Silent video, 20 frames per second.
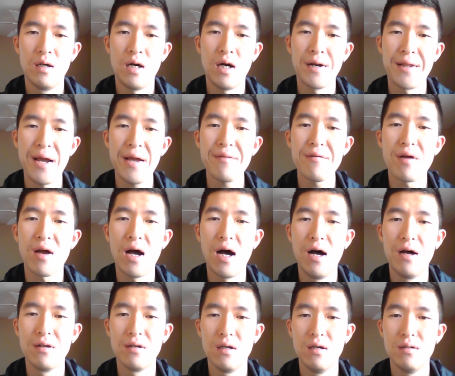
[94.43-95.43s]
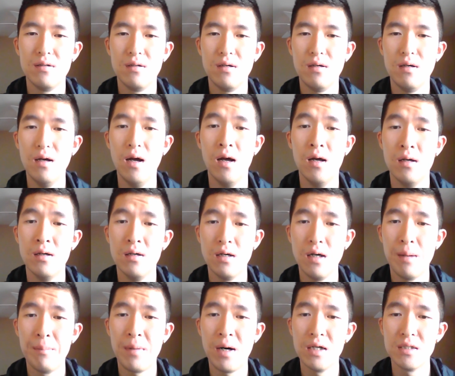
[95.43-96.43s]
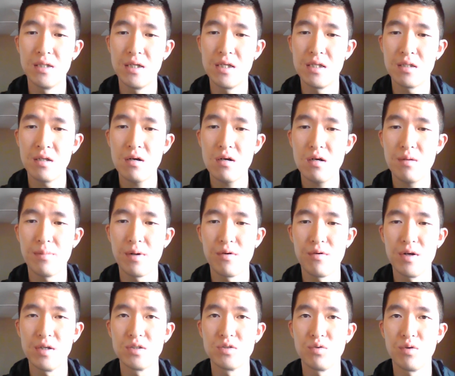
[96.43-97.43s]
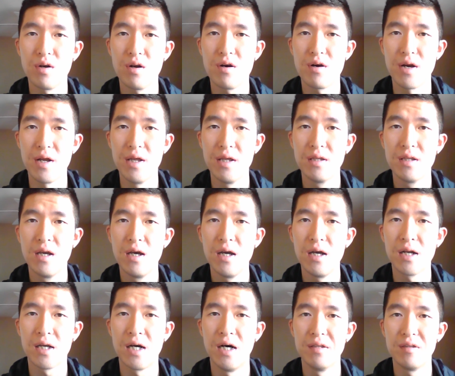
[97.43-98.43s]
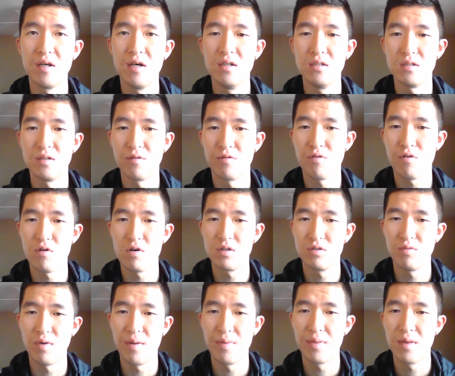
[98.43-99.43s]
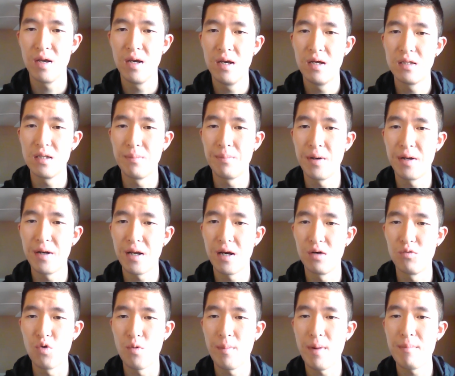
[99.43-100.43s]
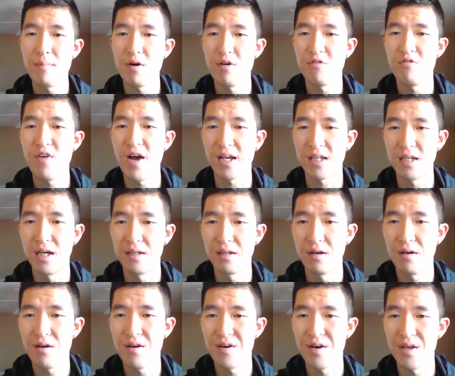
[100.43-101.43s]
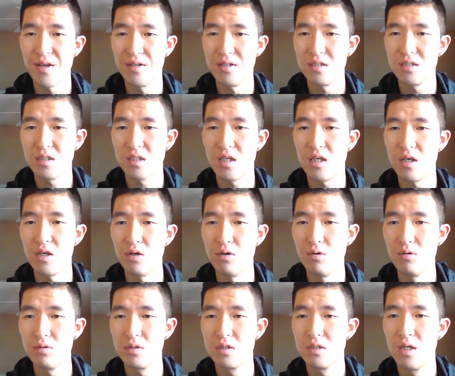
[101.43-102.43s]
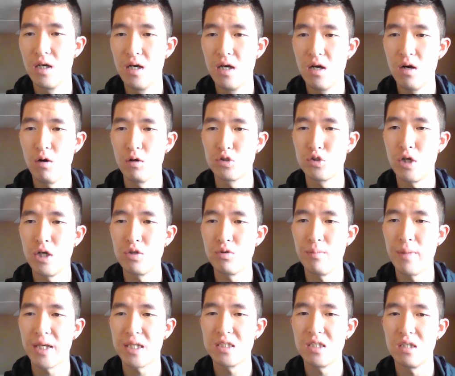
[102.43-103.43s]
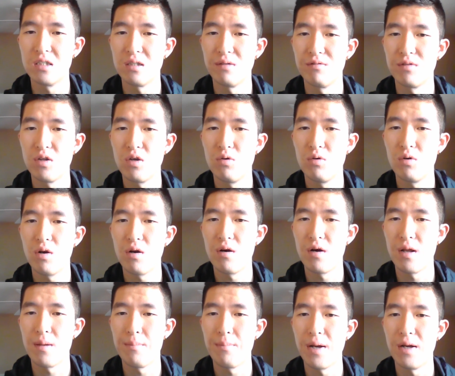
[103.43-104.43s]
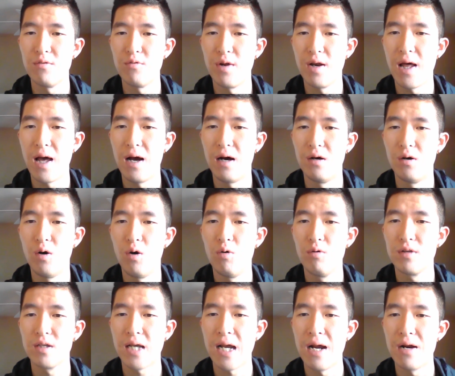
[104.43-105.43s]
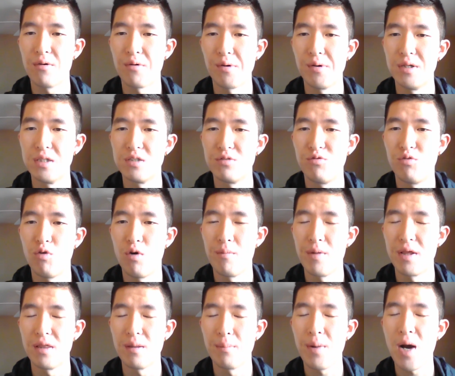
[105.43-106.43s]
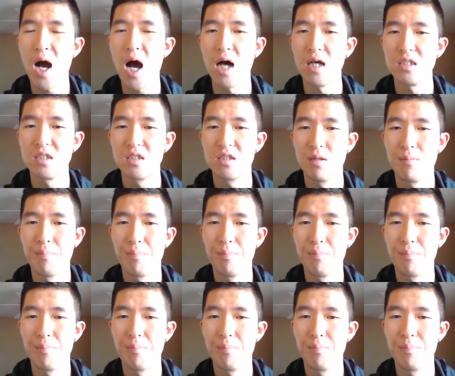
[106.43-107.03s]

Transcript: On the other hand, among the internal barriers to learning, it contains the first one, depending on remembered fact and learning skills, or trying to make sense of new learning by relying on old categories formed in the past.